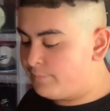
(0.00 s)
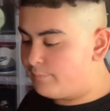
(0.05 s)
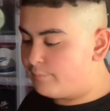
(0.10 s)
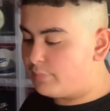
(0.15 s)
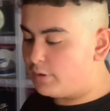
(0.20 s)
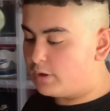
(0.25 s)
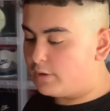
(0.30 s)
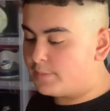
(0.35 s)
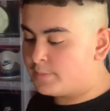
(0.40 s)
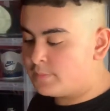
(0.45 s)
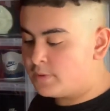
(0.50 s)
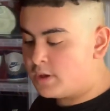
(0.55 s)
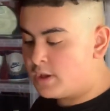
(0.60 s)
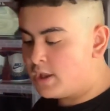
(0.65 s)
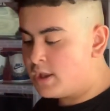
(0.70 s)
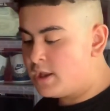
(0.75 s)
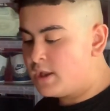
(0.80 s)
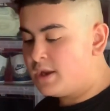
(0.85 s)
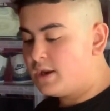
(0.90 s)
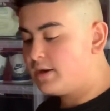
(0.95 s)
but
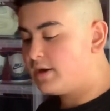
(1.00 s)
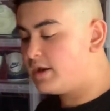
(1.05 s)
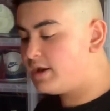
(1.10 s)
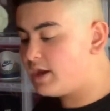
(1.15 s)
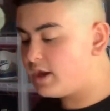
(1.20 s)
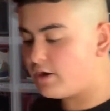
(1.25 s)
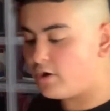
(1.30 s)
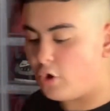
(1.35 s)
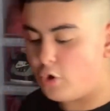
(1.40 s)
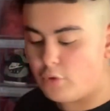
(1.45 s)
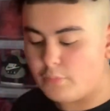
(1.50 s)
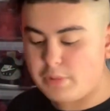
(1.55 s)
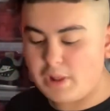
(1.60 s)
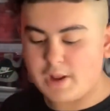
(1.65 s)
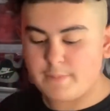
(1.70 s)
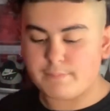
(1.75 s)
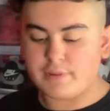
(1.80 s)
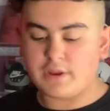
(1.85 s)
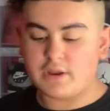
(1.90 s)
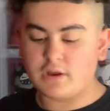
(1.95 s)
they got an all
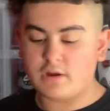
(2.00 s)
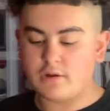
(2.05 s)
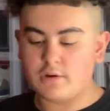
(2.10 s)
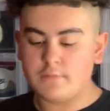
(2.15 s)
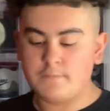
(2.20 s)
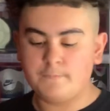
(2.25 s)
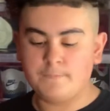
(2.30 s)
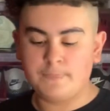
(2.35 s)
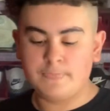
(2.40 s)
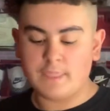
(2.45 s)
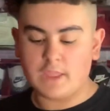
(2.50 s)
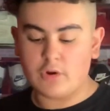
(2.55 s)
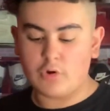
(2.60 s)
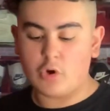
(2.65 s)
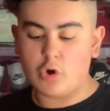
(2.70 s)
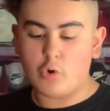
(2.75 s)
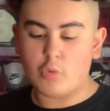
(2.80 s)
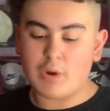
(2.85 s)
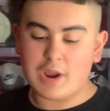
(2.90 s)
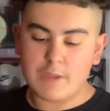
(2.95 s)
black pair and
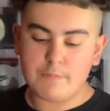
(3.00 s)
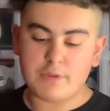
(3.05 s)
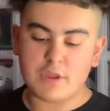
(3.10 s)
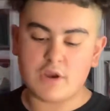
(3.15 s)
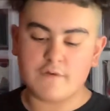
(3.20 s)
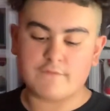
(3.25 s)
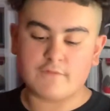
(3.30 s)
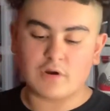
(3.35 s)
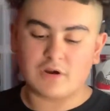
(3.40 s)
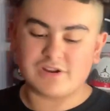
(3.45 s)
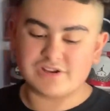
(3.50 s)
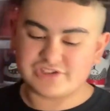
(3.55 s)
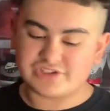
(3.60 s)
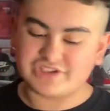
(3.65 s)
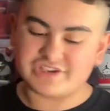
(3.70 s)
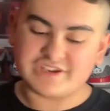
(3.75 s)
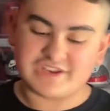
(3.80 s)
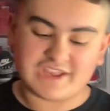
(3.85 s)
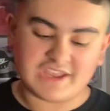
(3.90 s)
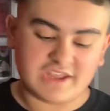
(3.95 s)
all white pair for
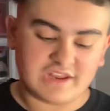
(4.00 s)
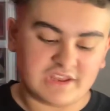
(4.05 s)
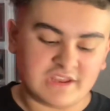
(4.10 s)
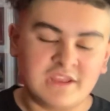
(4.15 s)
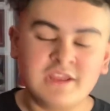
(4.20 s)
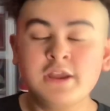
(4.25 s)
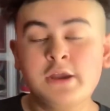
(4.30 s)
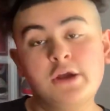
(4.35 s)
$180.